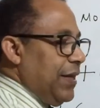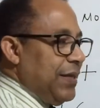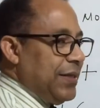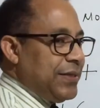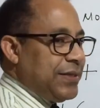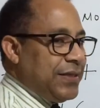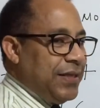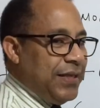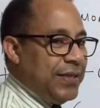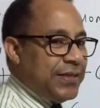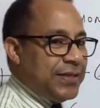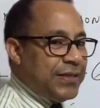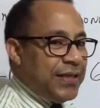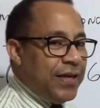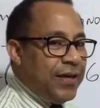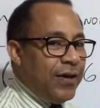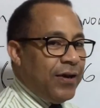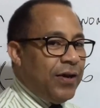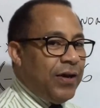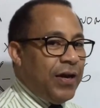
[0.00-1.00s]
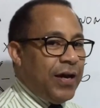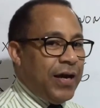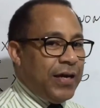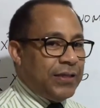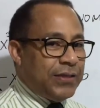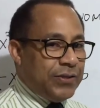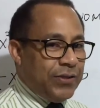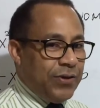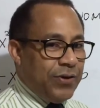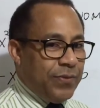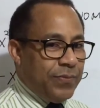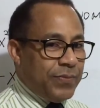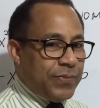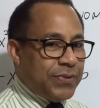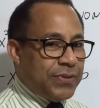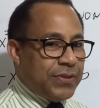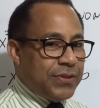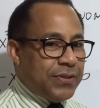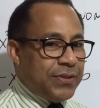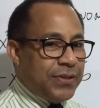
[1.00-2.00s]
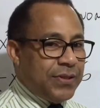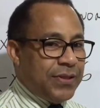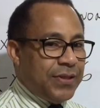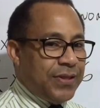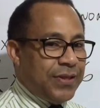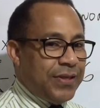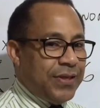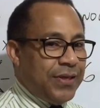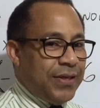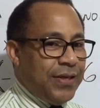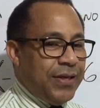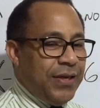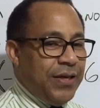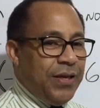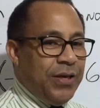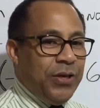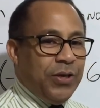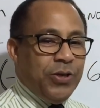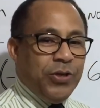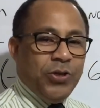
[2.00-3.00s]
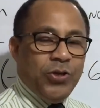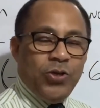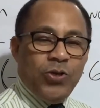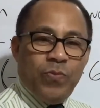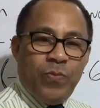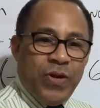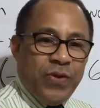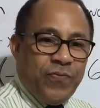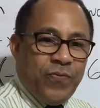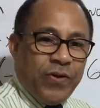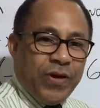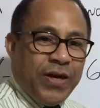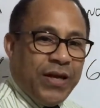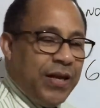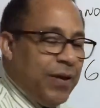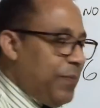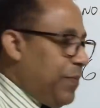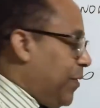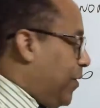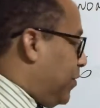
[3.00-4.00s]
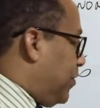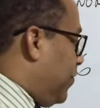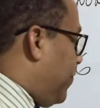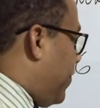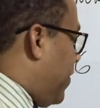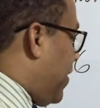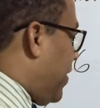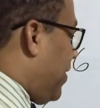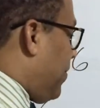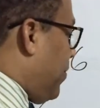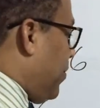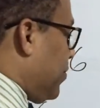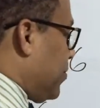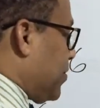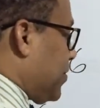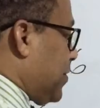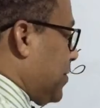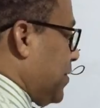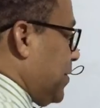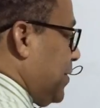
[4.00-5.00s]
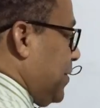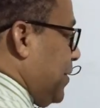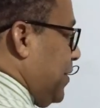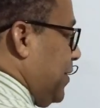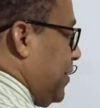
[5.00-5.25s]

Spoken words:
Since they are like terms, you may forget about the variables